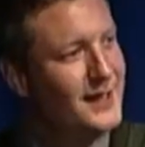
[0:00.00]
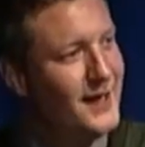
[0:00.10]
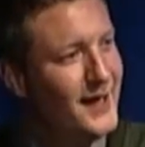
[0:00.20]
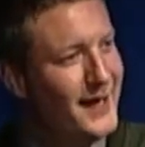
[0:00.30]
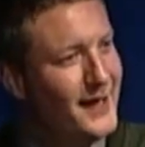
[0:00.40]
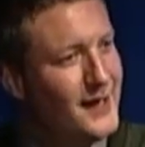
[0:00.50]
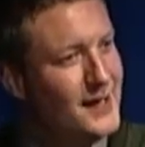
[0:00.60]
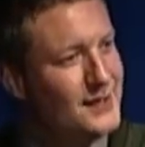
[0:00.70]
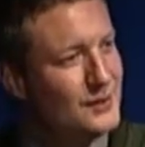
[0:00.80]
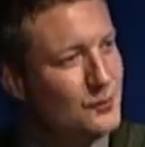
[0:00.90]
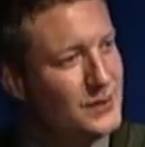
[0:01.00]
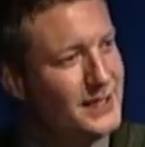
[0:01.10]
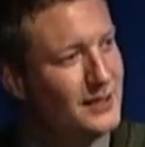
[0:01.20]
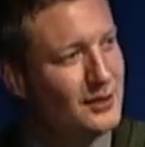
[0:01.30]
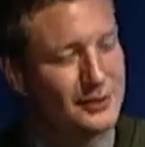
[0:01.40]
And
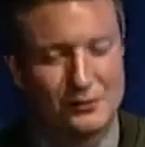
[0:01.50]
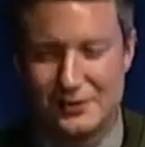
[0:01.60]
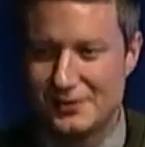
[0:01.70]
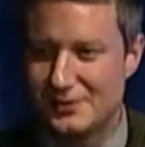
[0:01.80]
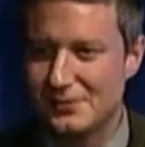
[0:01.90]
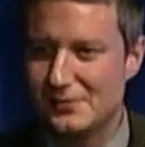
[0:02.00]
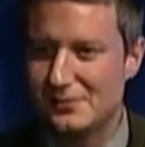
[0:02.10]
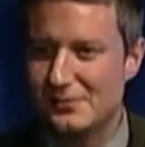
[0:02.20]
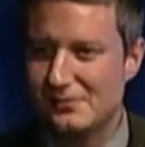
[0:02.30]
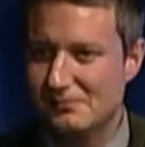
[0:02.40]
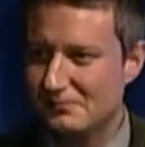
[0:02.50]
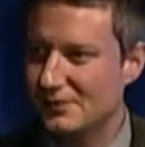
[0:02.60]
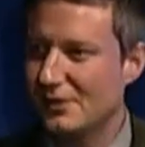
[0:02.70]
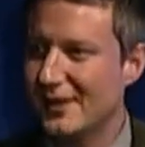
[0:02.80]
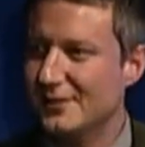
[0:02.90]
we are going to
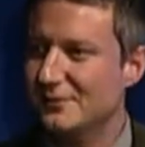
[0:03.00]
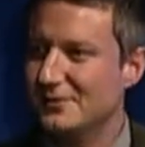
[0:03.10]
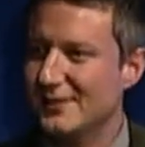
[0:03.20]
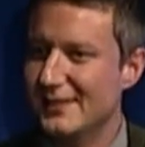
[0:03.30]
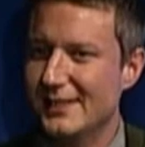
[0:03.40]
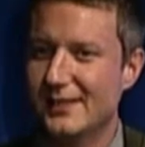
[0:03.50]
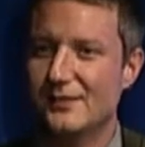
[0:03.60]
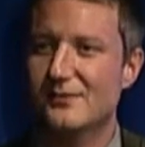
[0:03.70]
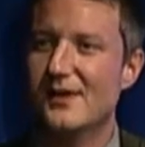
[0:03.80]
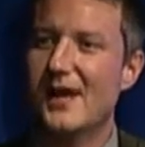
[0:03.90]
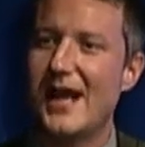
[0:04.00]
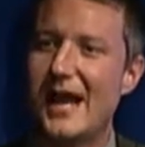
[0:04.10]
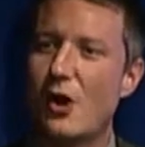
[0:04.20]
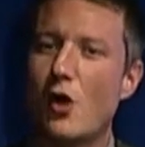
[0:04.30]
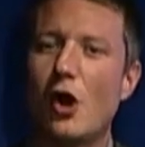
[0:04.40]
try to see
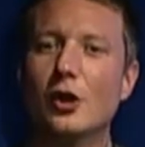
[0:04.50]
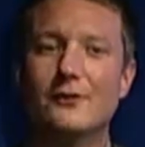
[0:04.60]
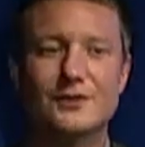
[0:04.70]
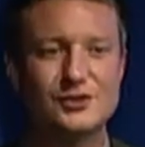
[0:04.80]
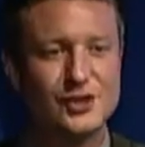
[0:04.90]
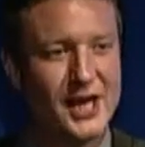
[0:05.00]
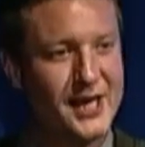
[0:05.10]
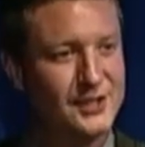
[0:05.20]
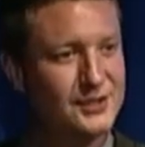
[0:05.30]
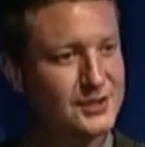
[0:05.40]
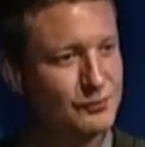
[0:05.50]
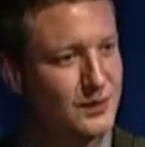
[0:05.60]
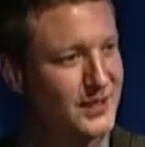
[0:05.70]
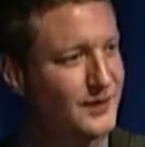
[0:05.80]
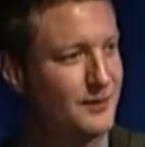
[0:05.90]
how all of this changed
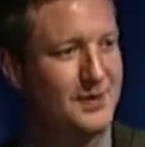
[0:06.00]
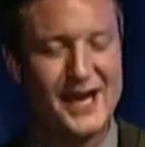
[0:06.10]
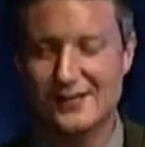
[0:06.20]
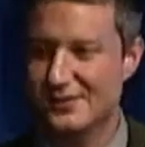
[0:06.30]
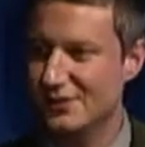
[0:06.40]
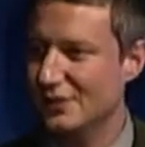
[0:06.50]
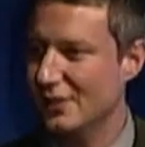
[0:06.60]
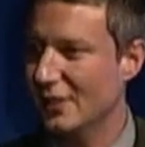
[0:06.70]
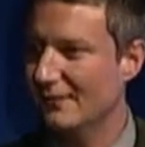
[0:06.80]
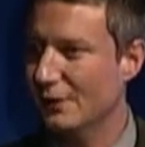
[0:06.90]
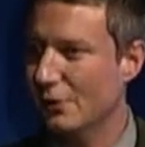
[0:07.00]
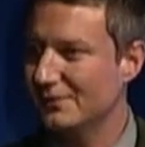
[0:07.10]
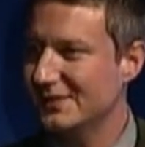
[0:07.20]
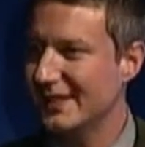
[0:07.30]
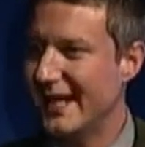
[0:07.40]
with the passage of the
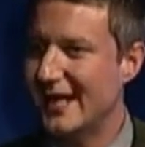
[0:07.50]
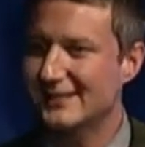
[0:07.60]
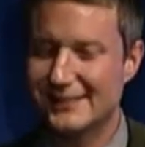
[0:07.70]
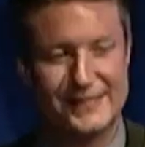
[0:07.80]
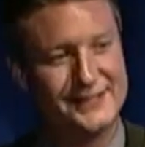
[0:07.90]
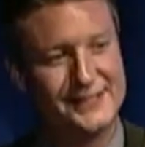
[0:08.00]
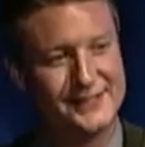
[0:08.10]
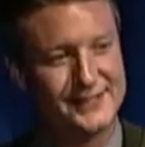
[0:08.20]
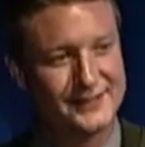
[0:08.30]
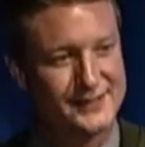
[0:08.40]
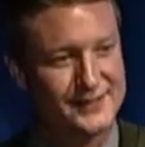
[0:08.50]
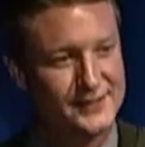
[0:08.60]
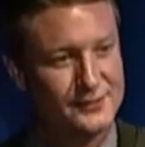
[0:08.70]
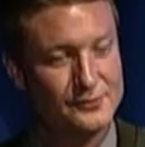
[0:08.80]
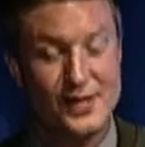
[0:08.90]
Homestead Act in
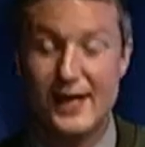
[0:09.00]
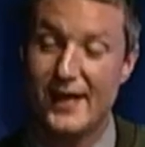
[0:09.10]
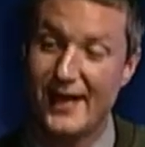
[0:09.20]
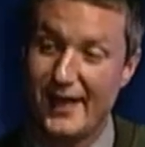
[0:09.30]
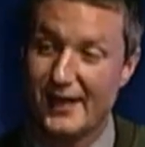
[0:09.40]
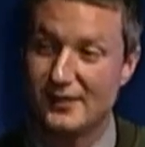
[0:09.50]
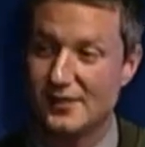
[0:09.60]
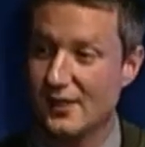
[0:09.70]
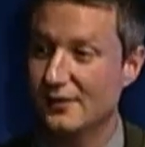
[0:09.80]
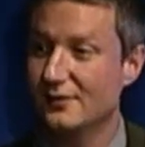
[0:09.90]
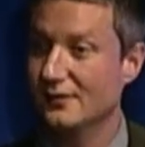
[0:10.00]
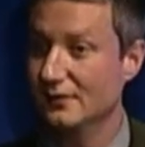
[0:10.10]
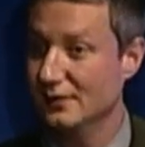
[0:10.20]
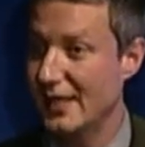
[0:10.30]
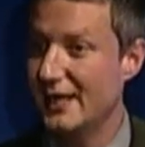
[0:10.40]
1862 and other
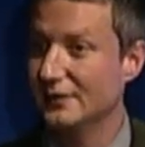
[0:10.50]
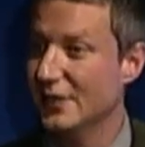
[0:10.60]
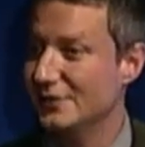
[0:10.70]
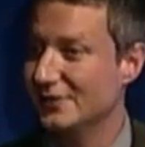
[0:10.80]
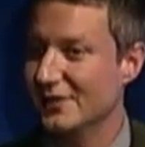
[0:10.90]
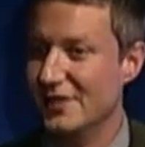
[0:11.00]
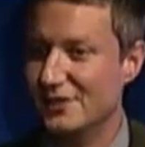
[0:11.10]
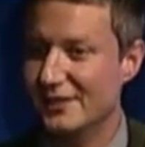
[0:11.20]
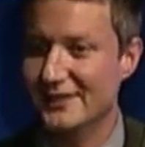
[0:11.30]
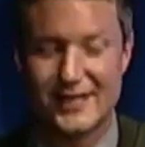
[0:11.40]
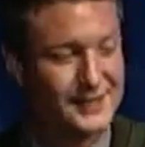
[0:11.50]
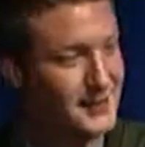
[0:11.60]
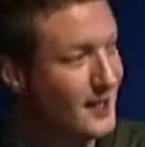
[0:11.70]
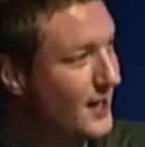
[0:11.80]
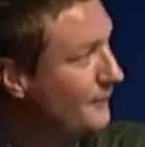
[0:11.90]
land legislation at that
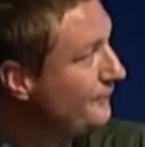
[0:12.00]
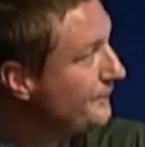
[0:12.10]
time